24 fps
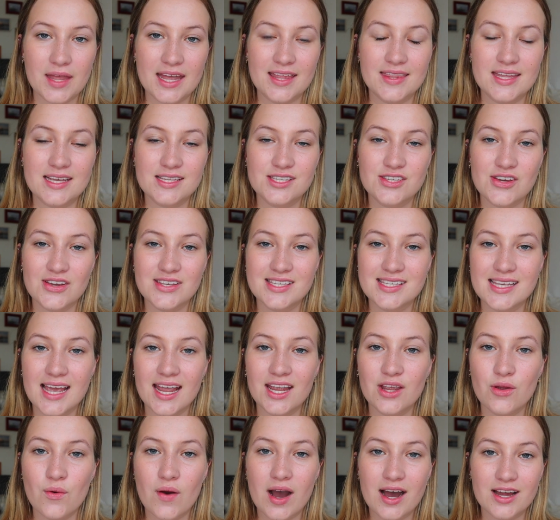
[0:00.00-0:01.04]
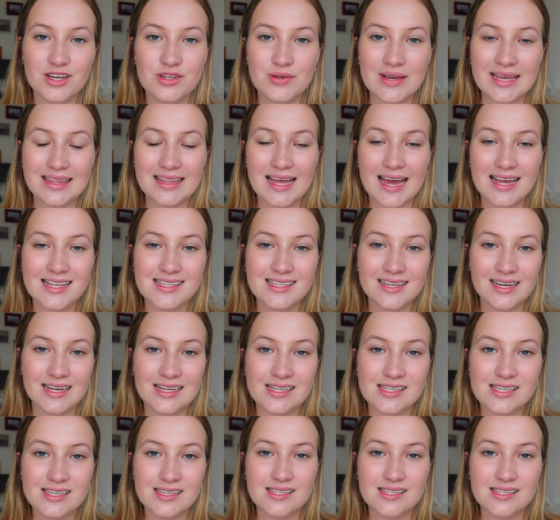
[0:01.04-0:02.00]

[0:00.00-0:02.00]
And then so say you are doing that science